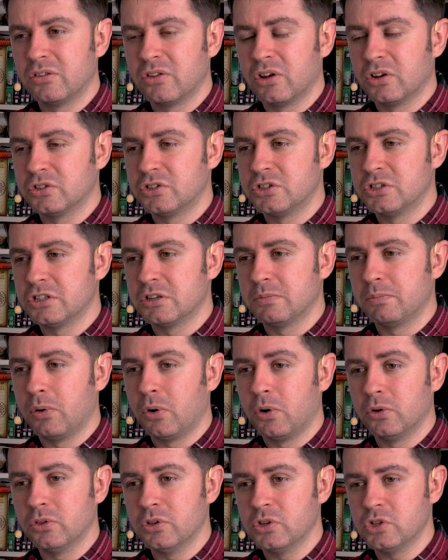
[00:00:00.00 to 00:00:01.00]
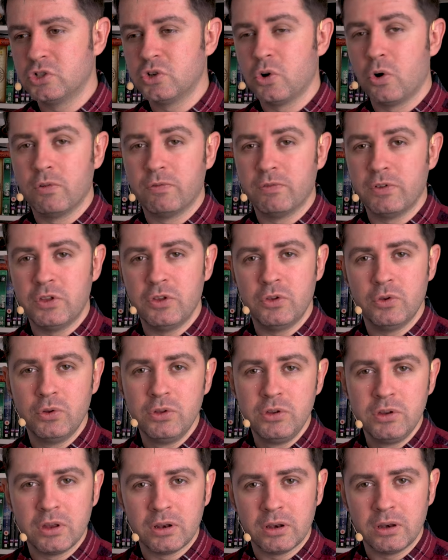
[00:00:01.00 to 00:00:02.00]
touches upon the Soviet
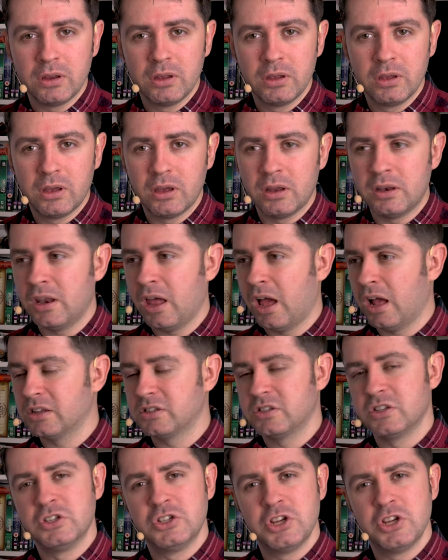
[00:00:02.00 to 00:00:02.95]
Union and Nazi